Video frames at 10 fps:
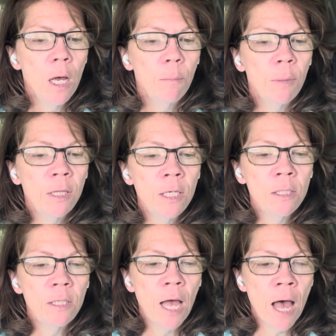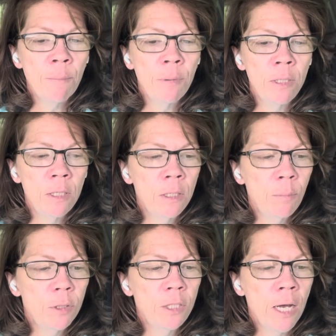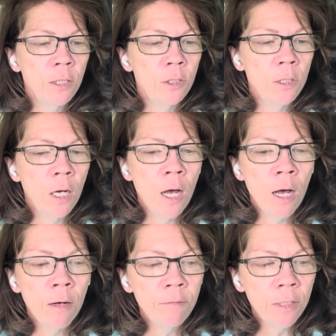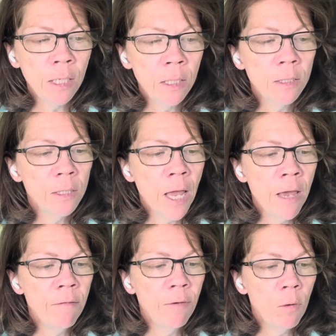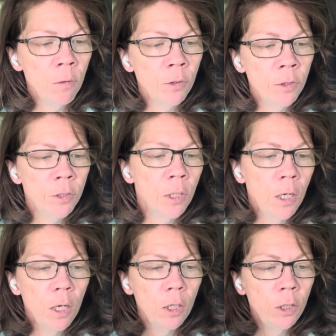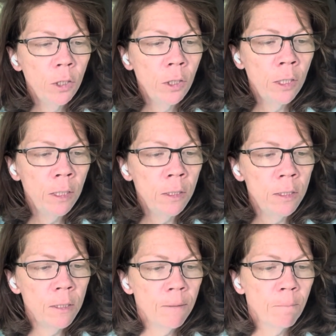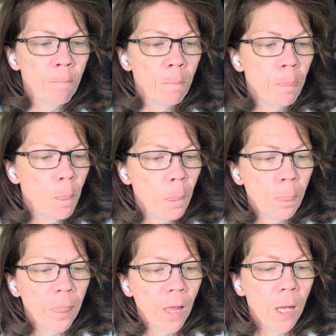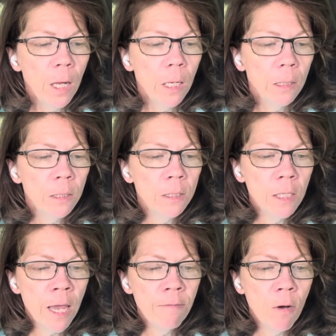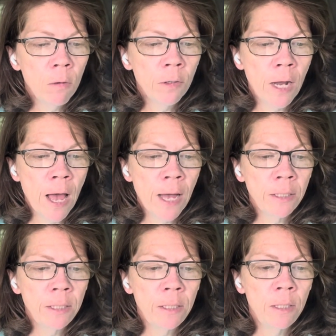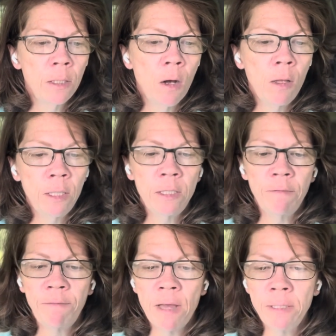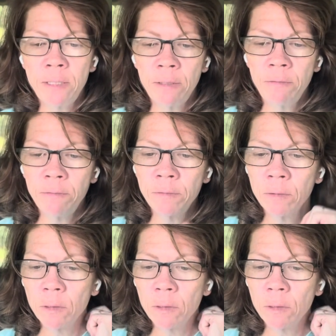But this happened in the protection of the slaveholder's goods. The slaveholder acted on the defensive.